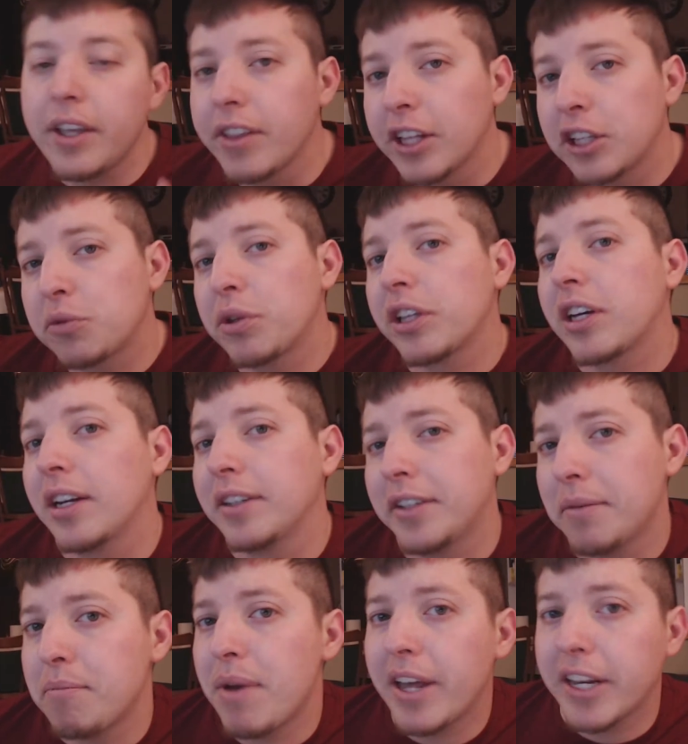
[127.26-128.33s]
That's where the
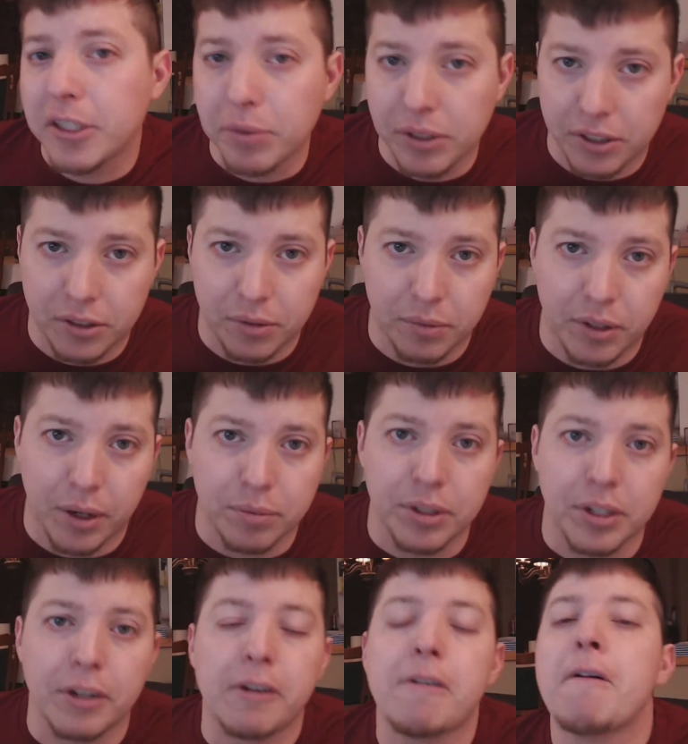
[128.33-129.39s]
content management system comes
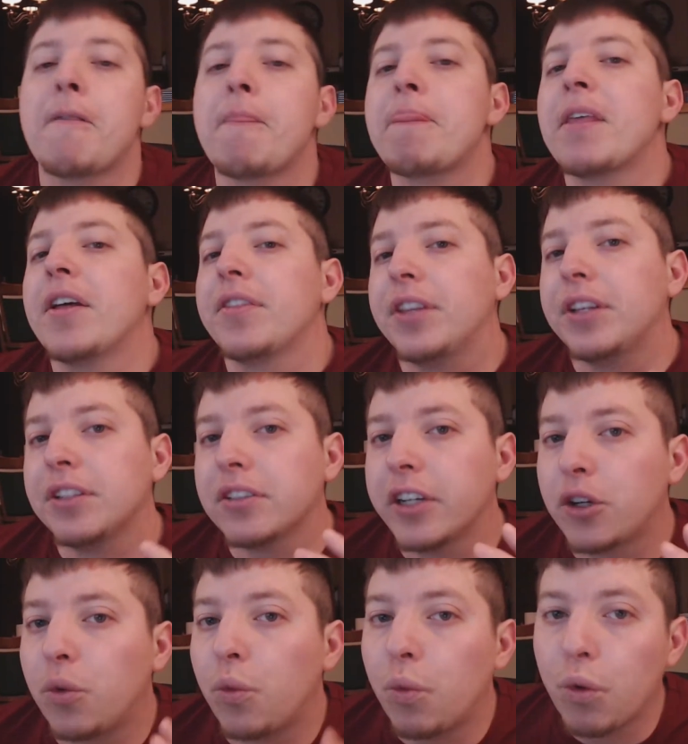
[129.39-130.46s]
in. Things like
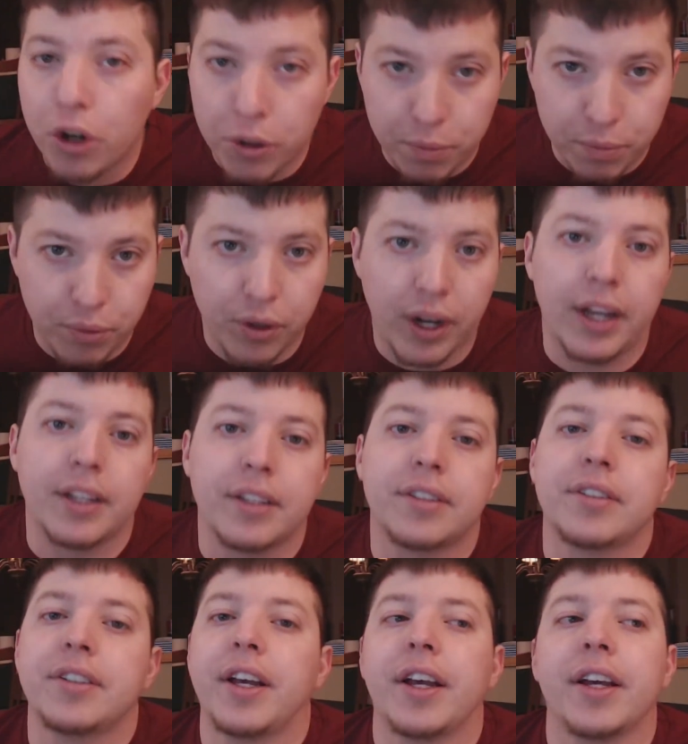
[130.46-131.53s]

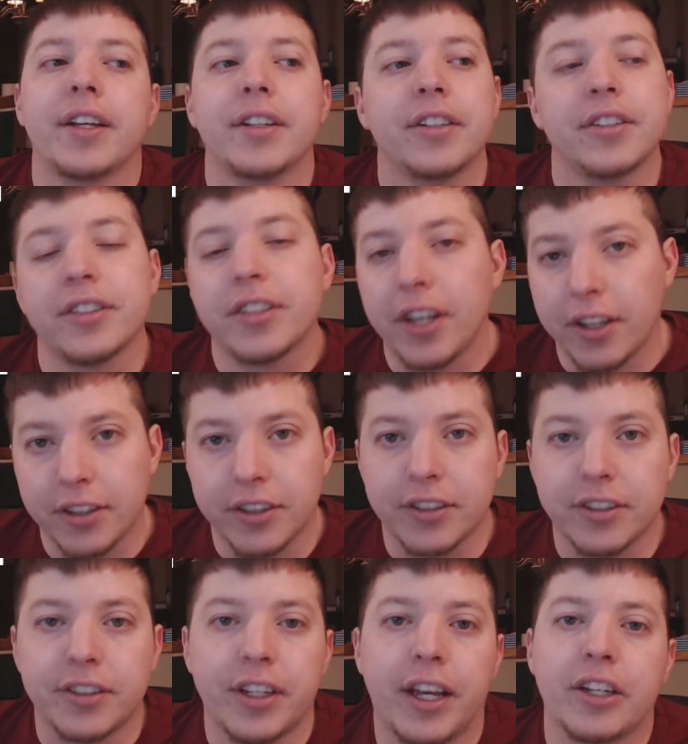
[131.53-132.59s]
WordPress, and there's
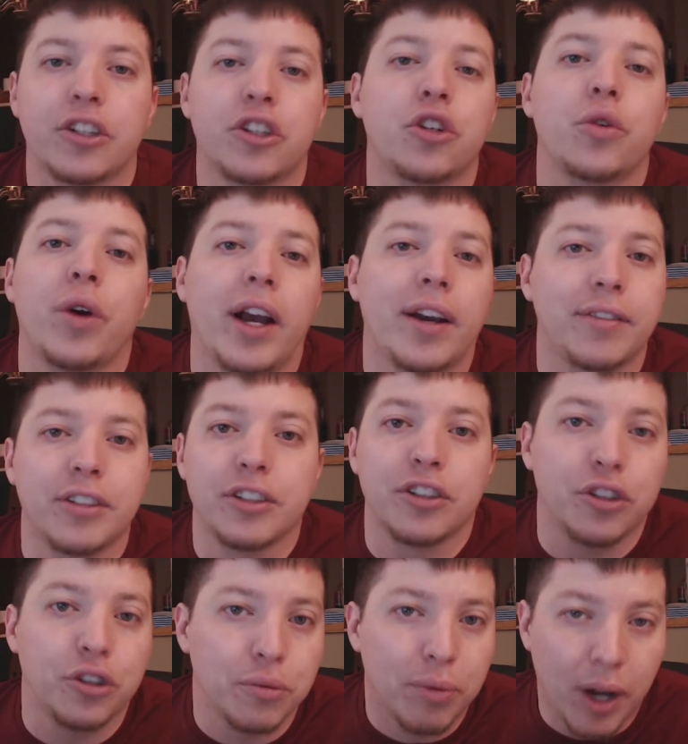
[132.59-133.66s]
others, and Craft is a
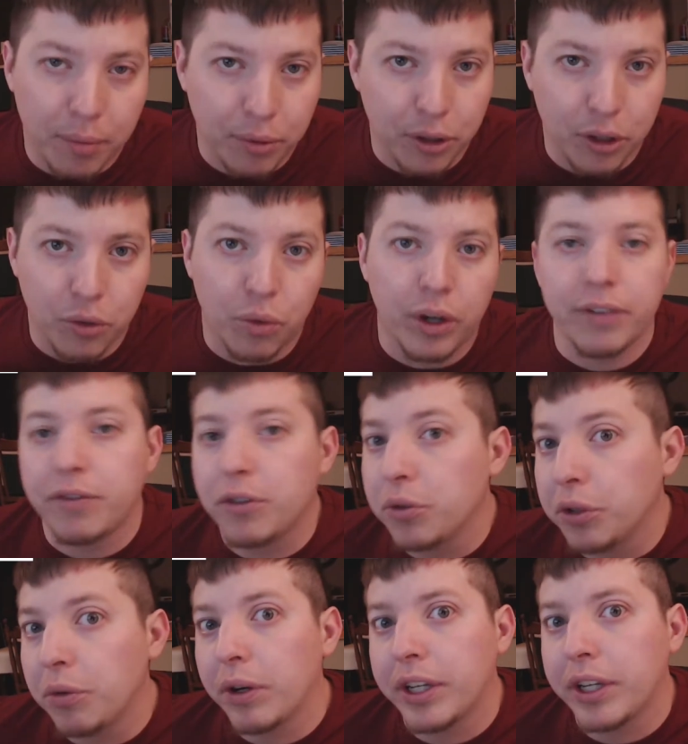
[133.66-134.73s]
new popular one if you really want to